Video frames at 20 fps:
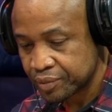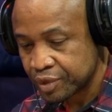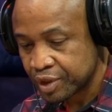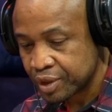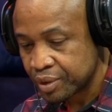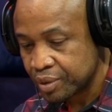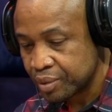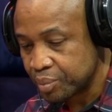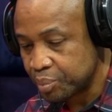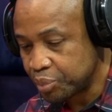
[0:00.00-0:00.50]

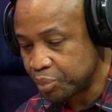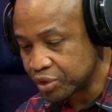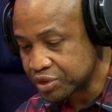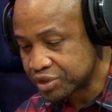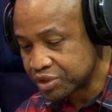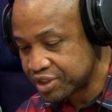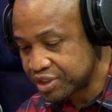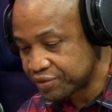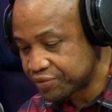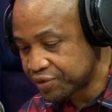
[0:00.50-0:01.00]
But
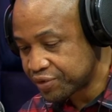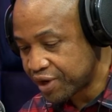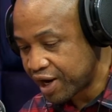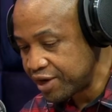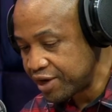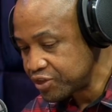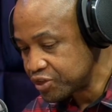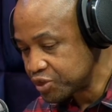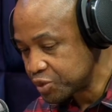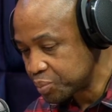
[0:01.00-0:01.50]
divine
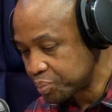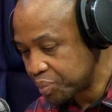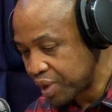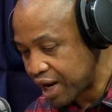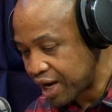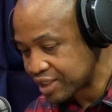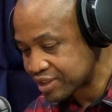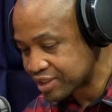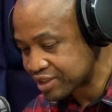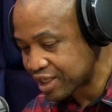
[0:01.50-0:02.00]

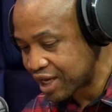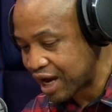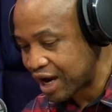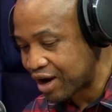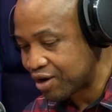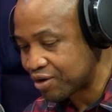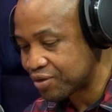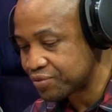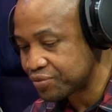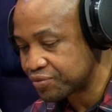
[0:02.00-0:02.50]
sparks
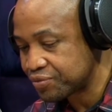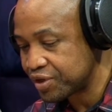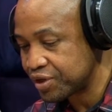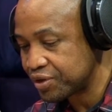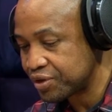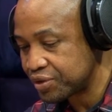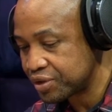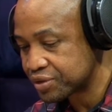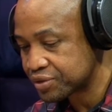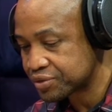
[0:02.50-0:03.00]
are of
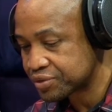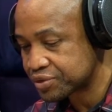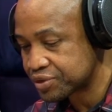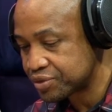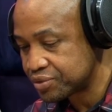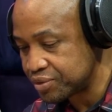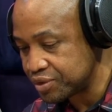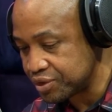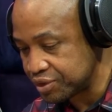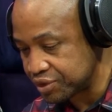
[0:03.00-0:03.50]
various
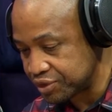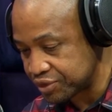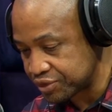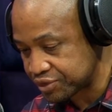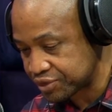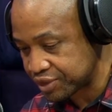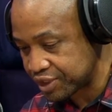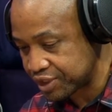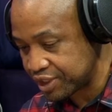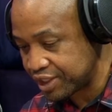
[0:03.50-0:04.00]
degrees
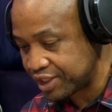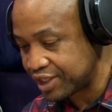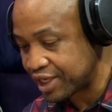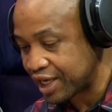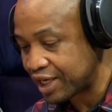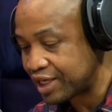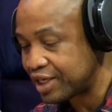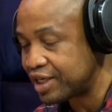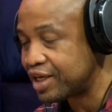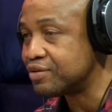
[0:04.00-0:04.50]
in their
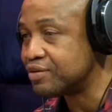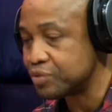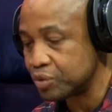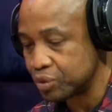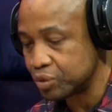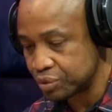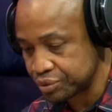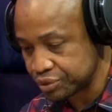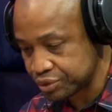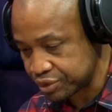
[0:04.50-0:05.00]

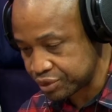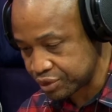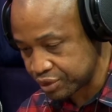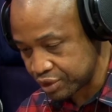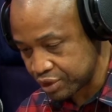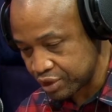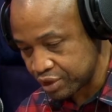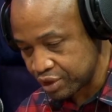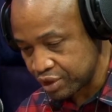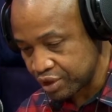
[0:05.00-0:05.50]
levels
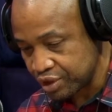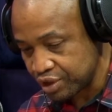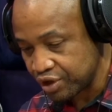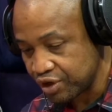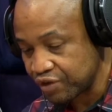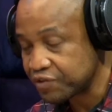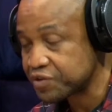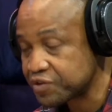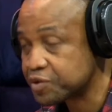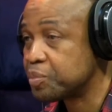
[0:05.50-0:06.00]

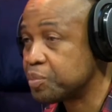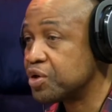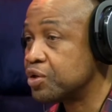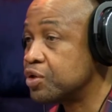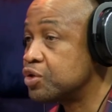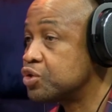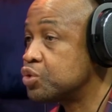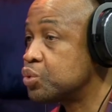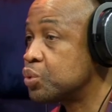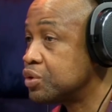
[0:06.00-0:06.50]
of
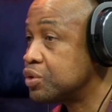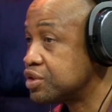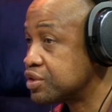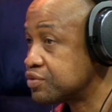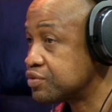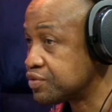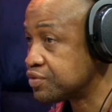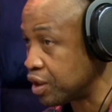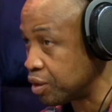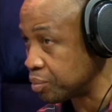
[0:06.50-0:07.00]
spiritual
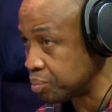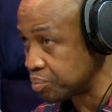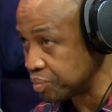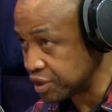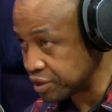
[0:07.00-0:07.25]
development.